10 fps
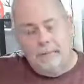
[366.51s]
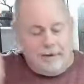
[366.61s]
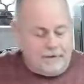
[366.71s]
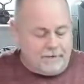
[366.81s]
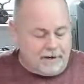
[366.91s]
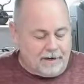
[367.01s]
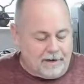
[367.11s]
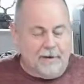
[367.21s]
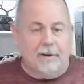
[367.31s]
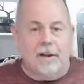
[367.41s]
But I finally
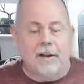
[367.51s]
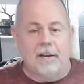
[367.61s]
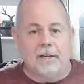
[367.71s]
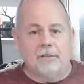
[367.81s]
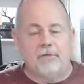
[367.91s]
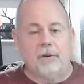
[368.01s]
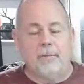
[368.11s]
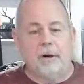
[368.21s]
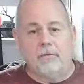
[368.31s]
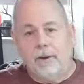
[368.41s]
figured out how to get
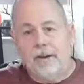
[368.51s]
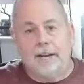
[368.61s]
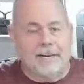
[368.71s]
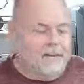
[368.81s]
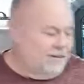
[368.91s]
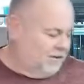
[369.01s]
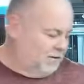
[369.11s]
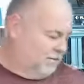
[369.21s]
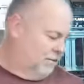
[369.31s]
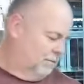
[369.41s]
StreamYard reconnected to
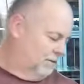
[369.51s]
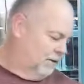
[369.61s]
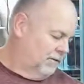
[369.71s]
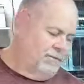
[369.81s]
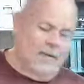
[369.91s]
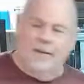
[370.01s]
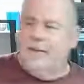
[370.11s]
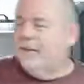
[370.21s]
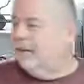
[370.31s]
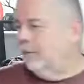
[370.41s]
YouTube. So
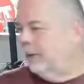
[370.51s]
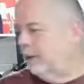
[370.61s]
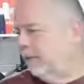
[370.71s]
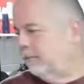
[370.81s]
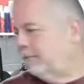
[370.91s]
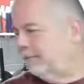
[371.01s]
here we go.